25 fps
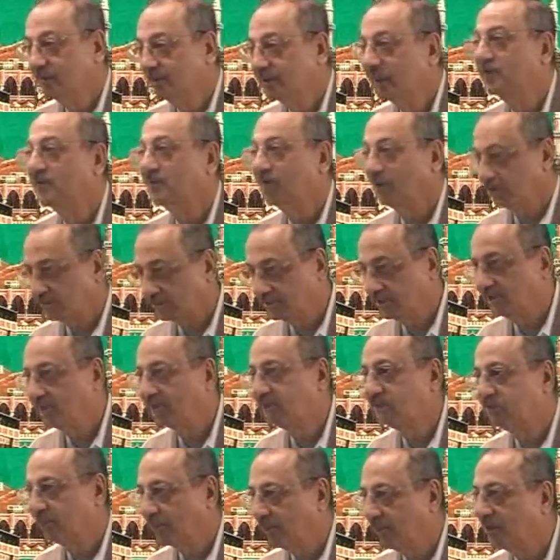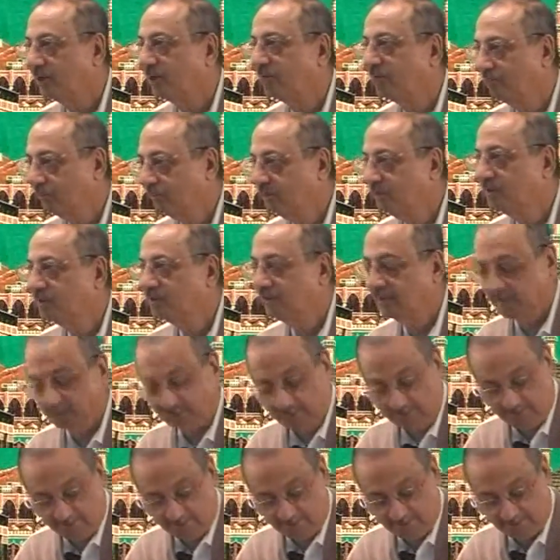rotten, spoiled food,
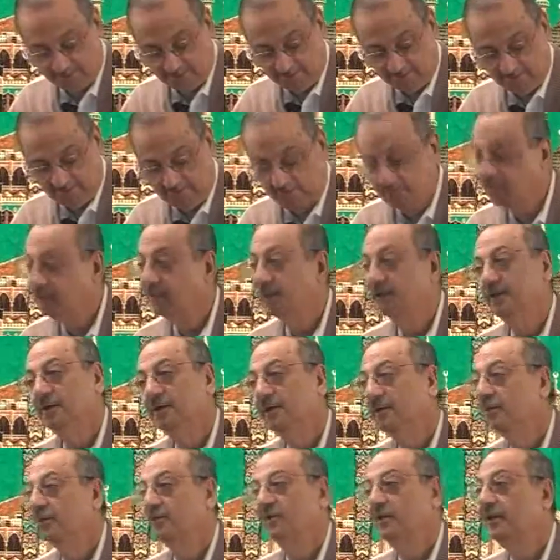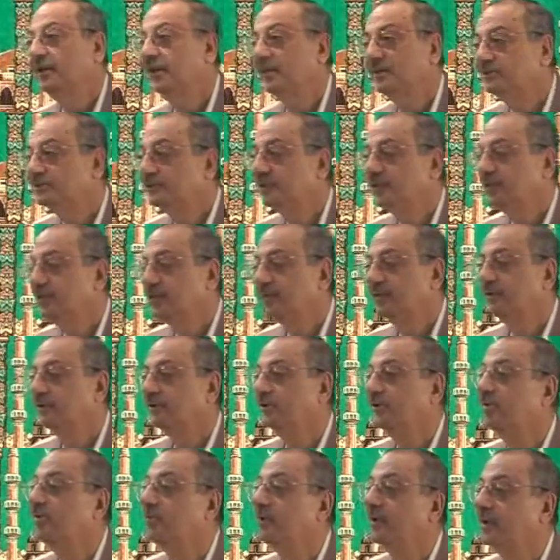you'll get sick.
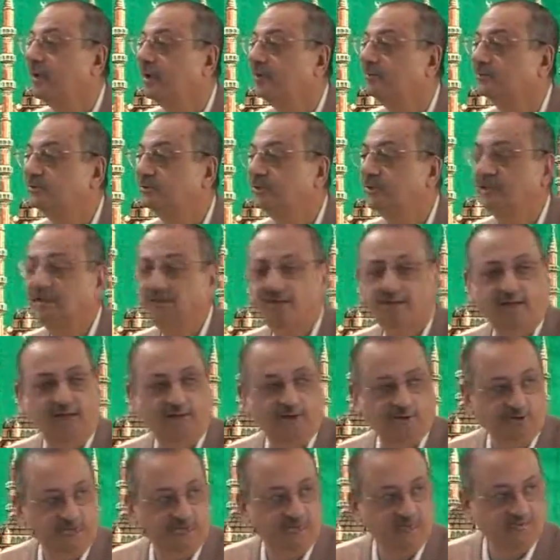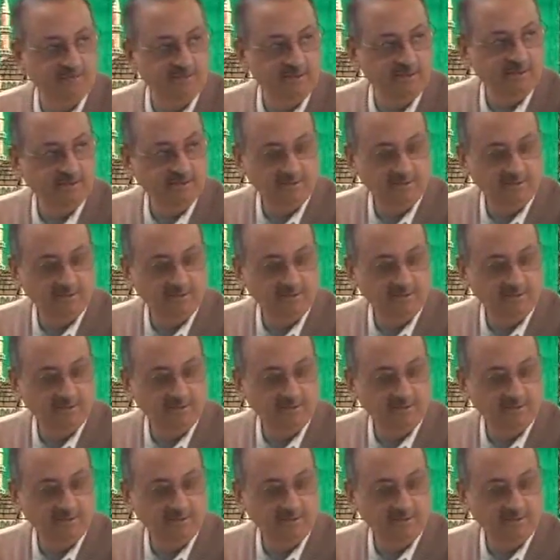You'll become sick. Are you with me?